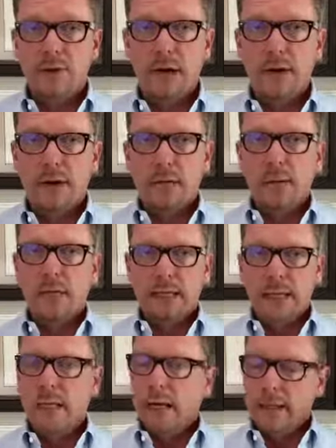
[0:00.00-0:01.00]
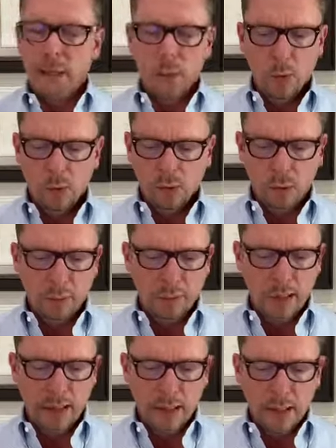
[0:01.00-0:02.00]
scary, but again, I don't want you to
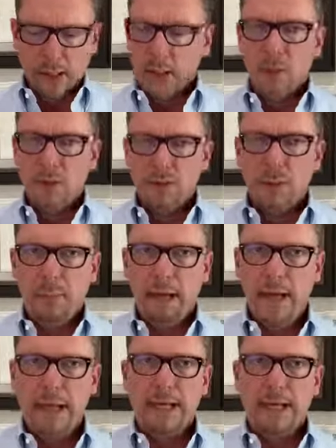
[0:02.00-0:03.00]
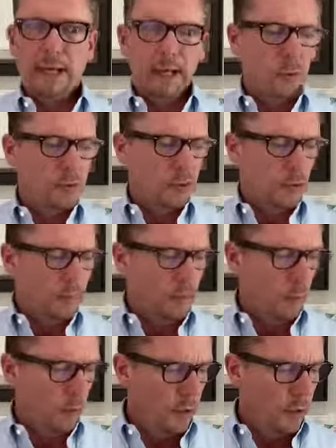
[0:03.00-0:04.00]
panic. I don't want you to be
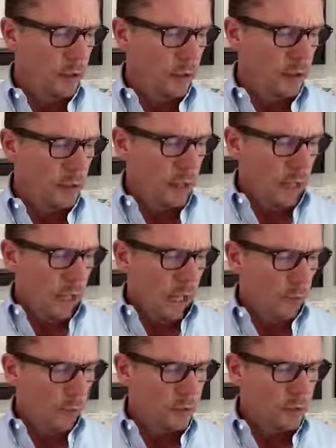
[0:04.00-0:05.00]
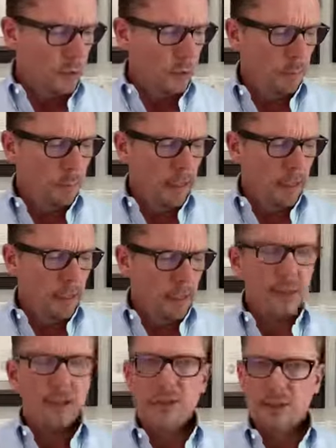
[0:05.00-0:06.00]
worried. I want you to be
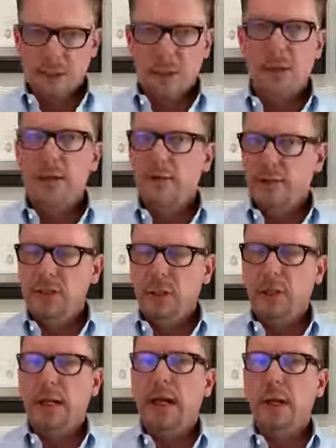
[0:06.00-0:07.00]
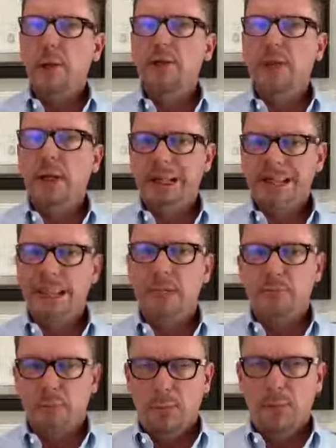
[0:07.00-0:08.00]
concerned and vigilant, and I want you to
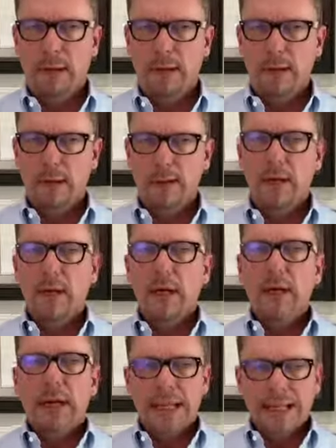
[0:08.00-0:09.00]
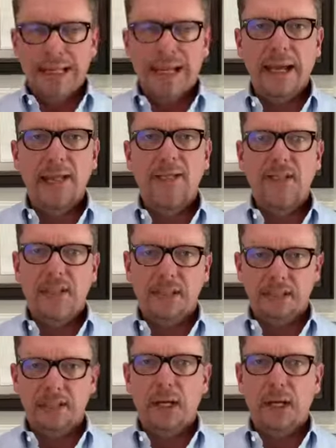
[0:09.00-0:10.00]
get prepared in case
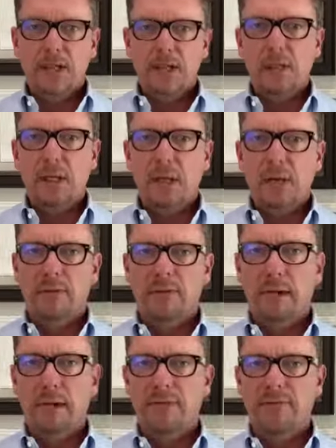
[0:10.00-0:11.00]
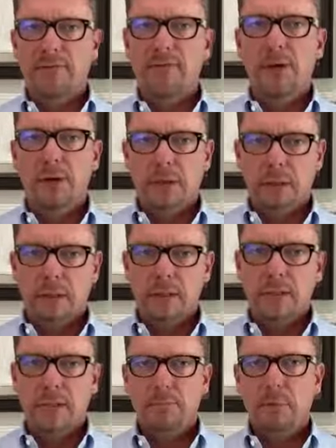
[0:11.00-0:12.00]
this does become a very
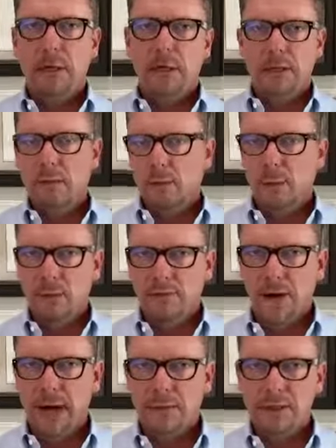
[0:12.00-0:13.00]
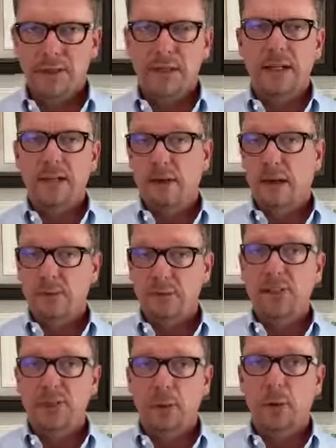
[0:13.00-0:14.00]
virulent coronavirus that develops
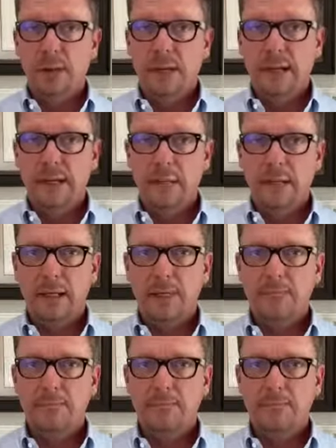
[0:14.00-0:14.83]
into a pandemic.